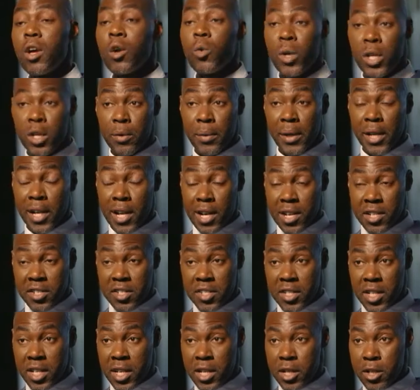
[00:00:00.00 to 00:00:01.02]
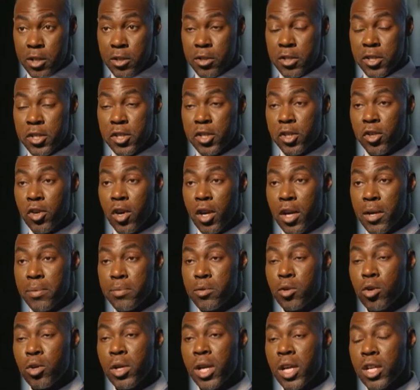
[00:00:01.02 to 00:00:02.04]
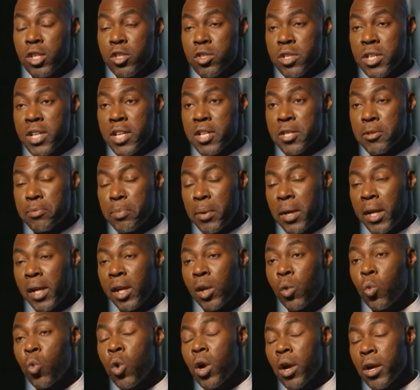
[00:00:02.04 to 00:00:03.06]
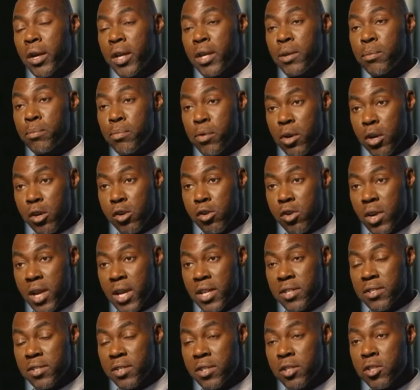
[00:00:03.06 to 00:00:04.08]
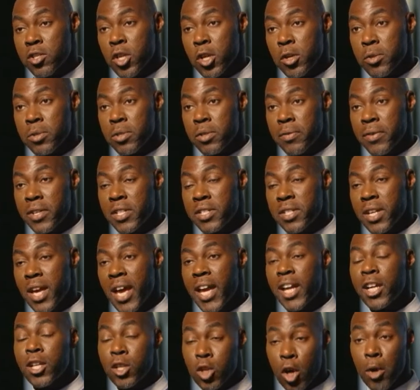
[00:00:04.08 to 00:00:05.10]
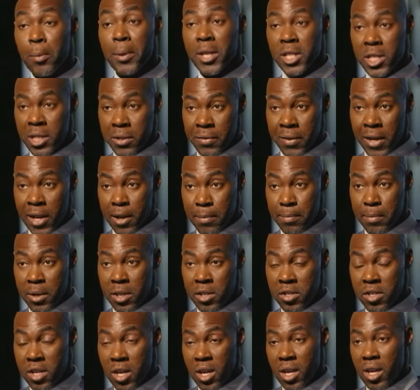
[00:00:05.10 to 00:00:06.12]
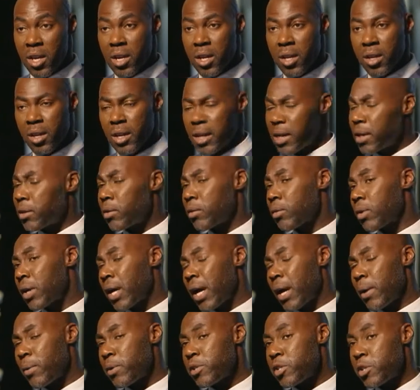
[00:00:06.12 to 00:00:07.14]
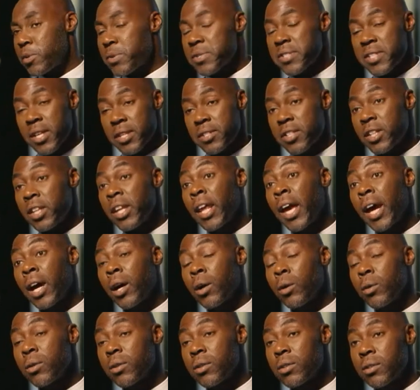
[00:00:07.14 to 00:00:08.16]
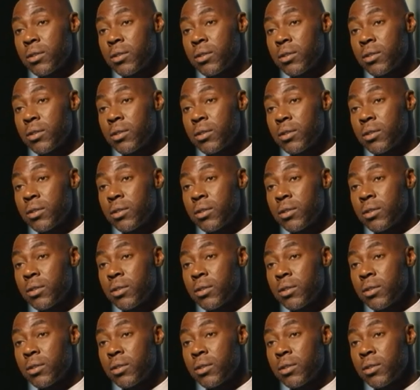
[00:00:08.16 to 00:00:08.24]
When you were last here, you described your country as being a work in progress in terms of its economic development. How would you assess it now?